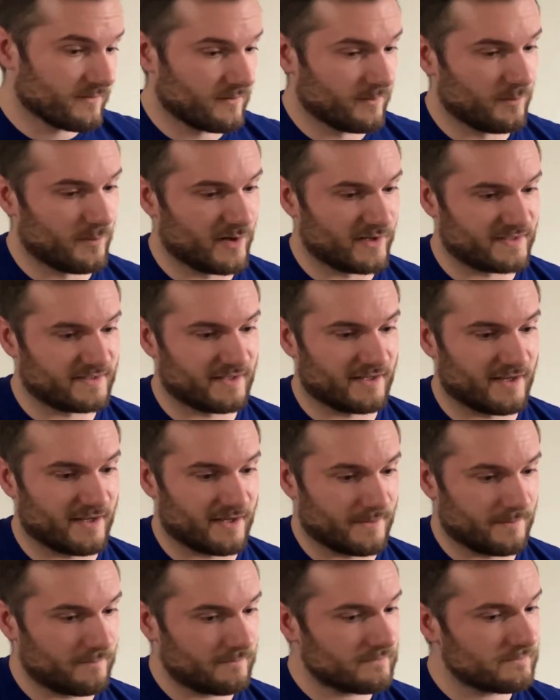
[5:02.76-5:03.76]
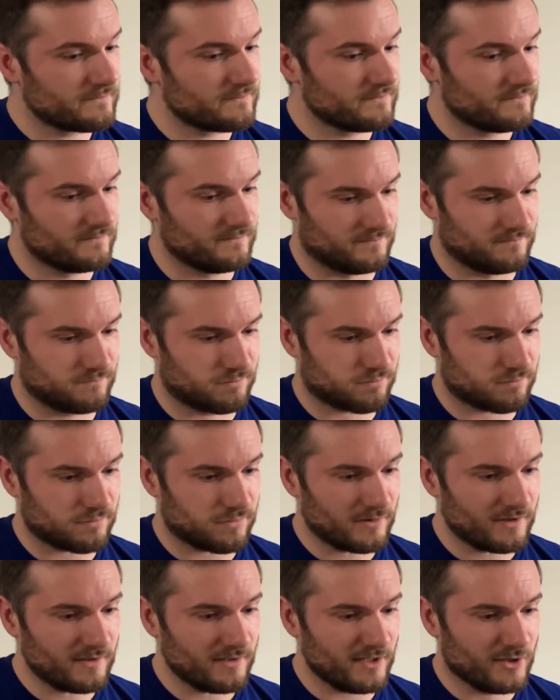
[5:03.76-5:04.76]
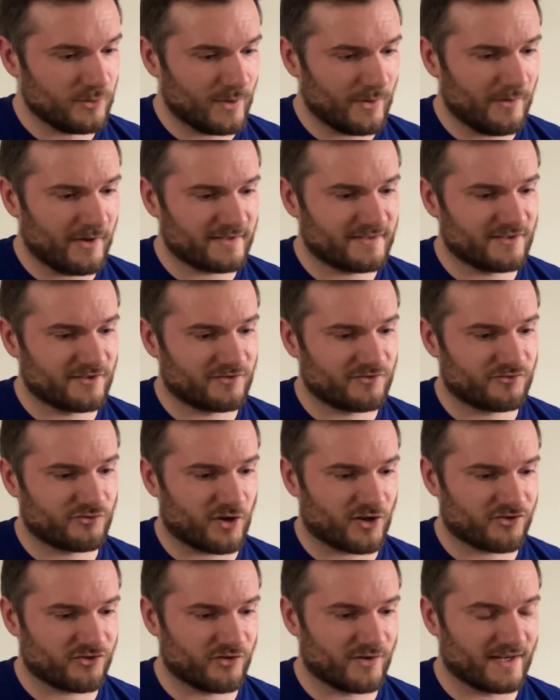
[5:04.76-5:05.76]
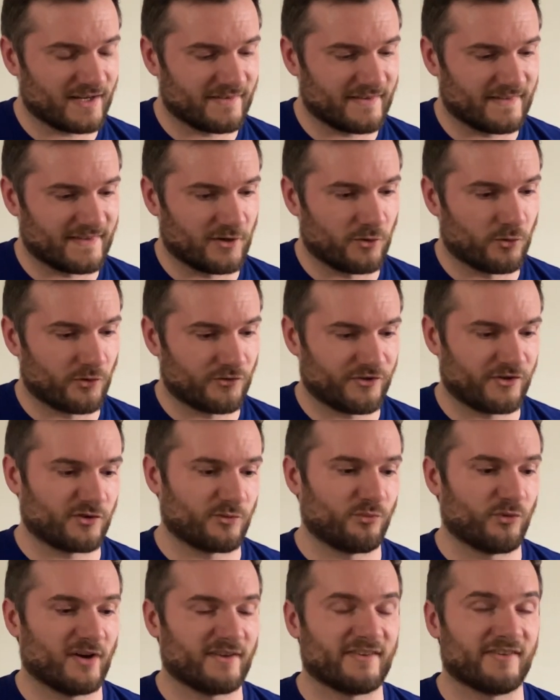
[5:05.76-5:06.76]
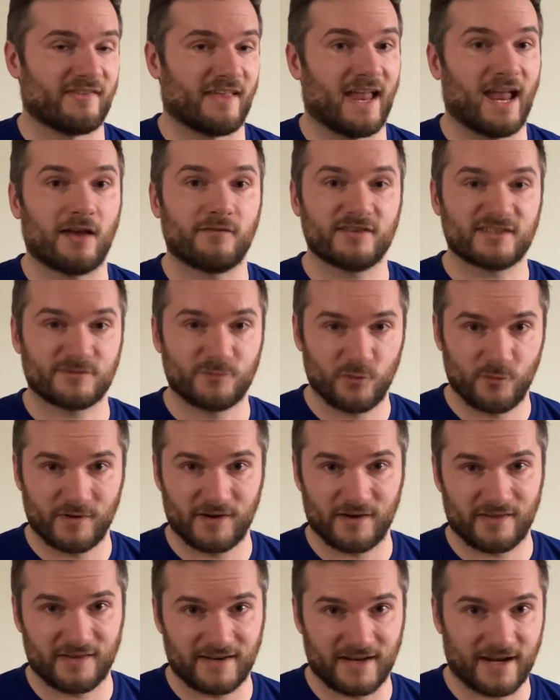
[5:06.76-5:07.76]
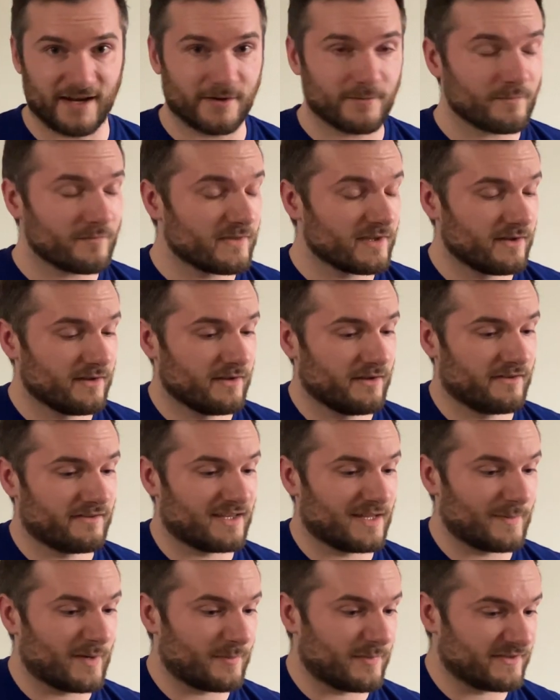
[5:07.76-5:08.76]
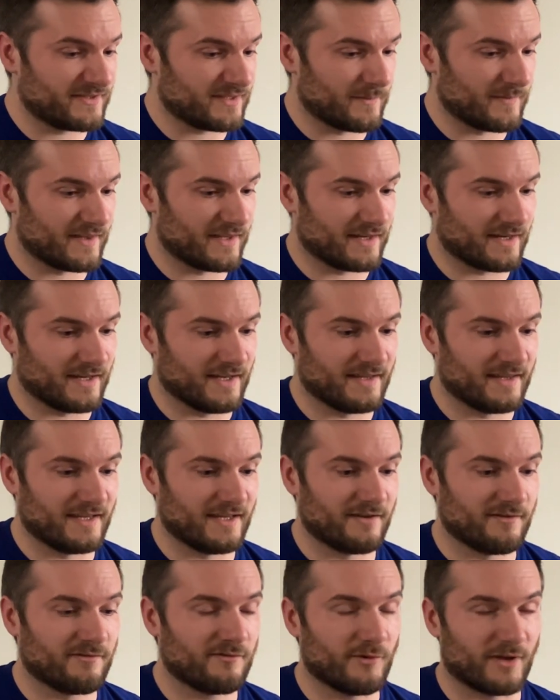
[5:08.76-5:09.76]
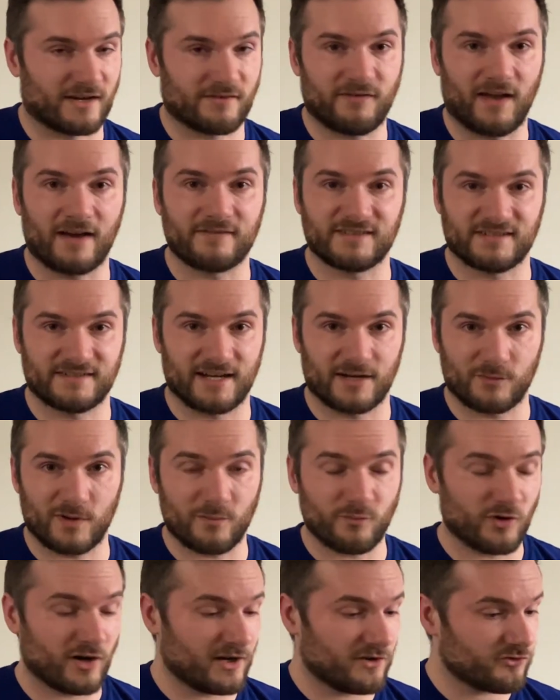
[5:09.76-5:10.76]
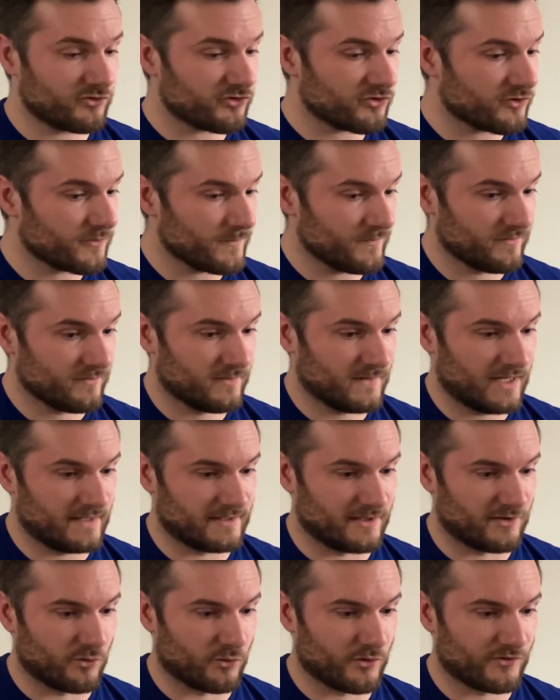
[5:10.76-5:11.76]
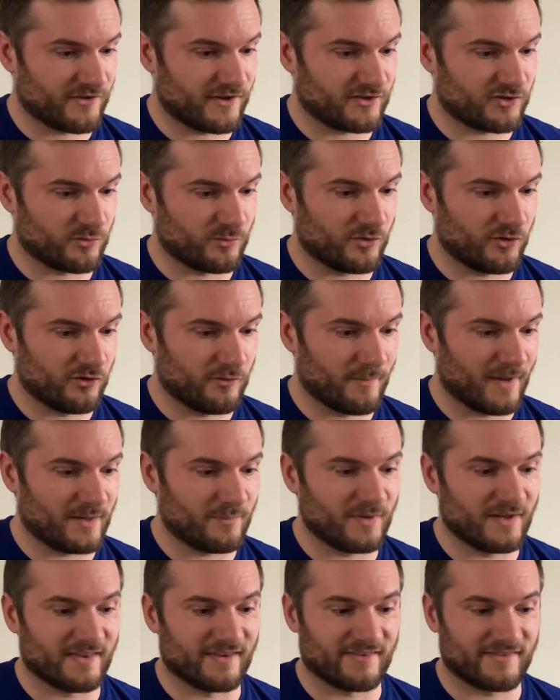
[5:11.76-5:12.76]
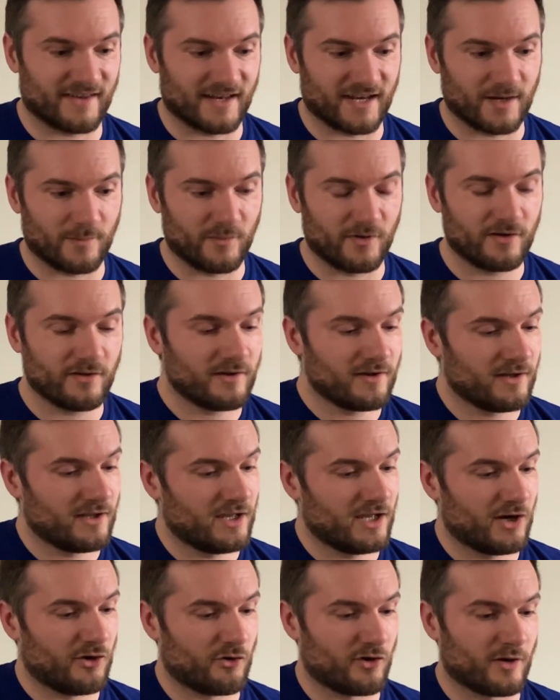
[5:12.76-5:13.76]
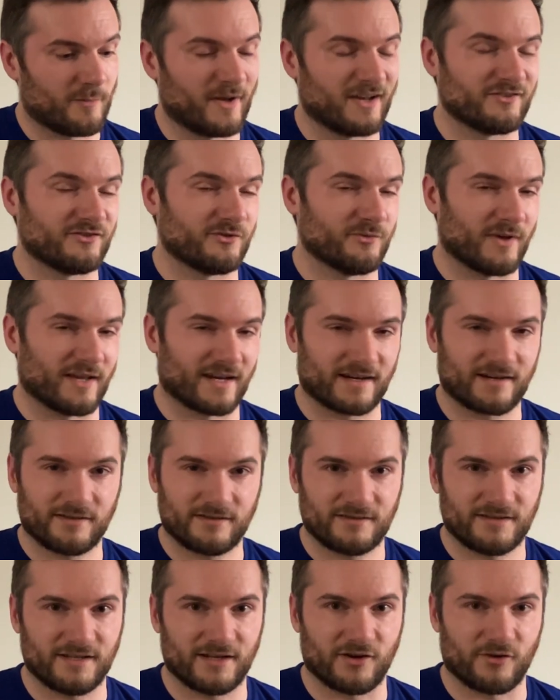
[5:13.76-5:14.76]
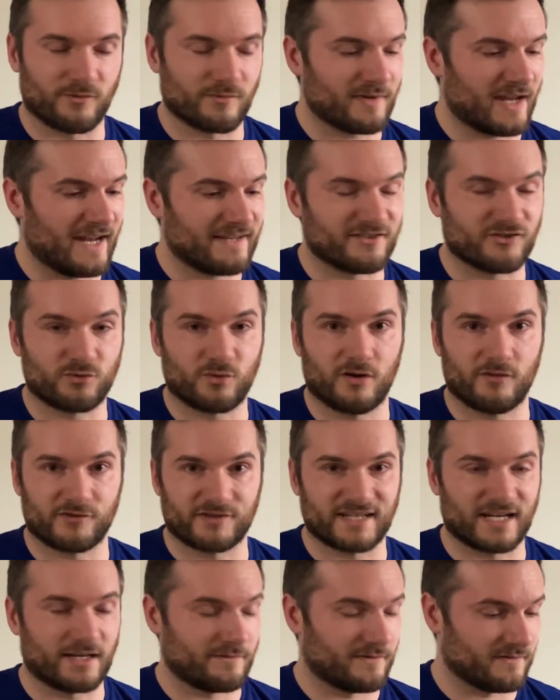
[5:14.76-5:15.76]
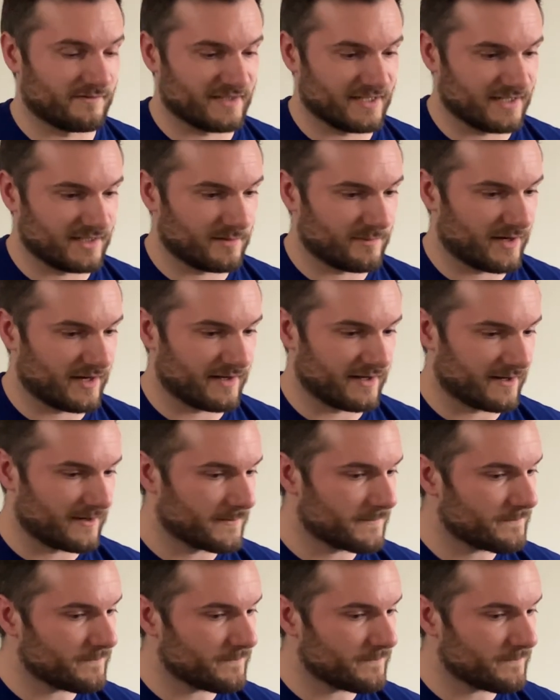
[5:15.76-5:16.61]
But the way I like to structure it is that the horizontal press is the heaviest movement of the day. So that might be something in the like 5 to 10 rep range. And then the horizontal pull might be the same, or I might do like, 8 to 12 or 10 to 15, depending